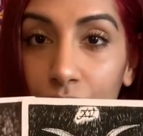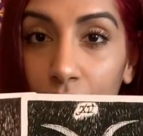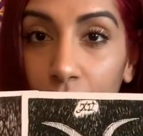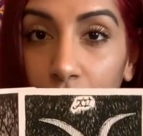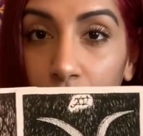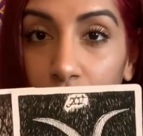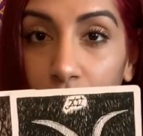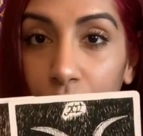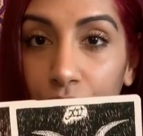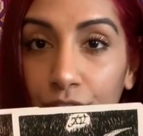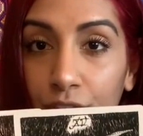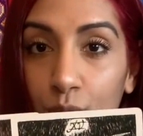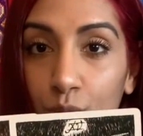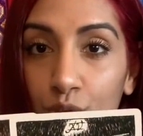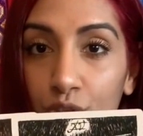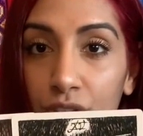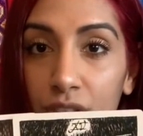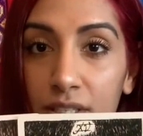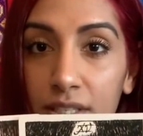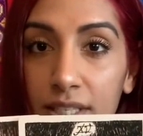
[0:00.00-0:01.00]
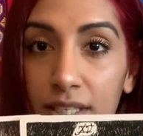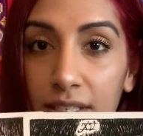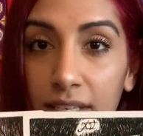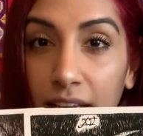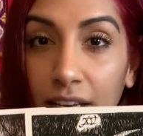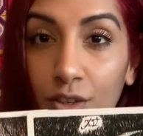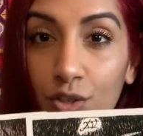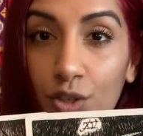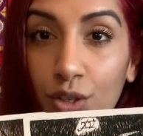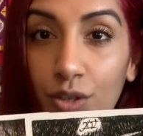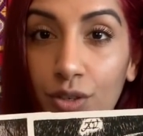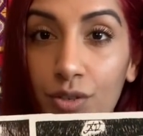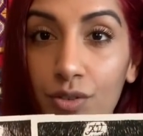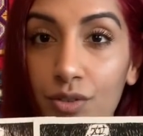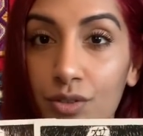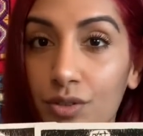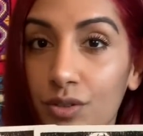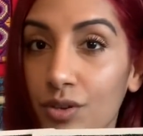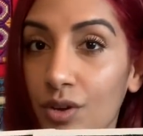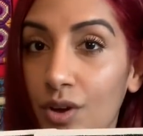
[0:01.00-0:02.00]
Confusions and
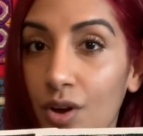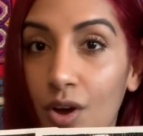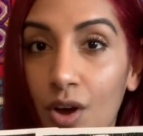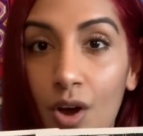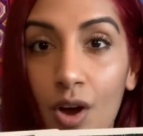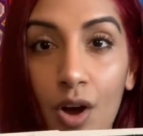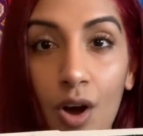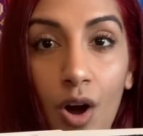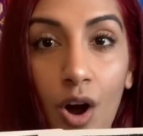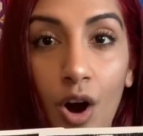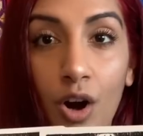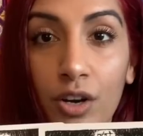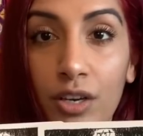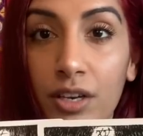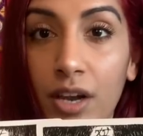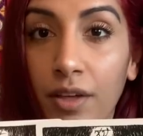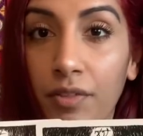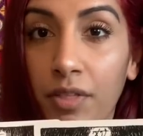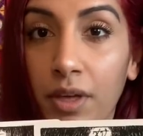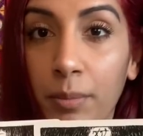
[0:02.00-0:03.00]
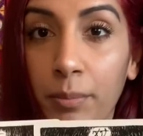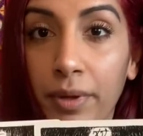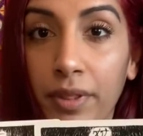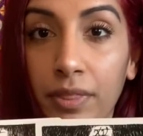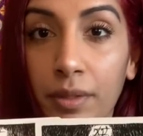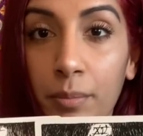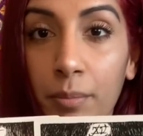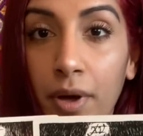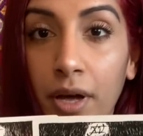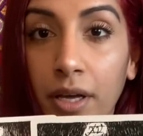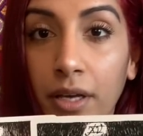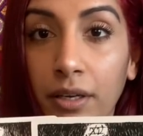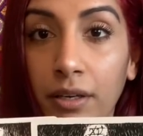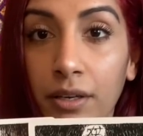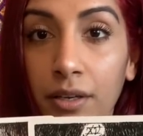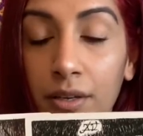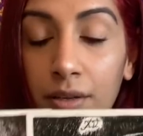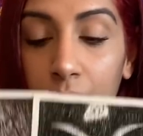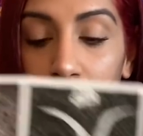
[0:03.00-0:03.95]
dangers are nothing but the mind.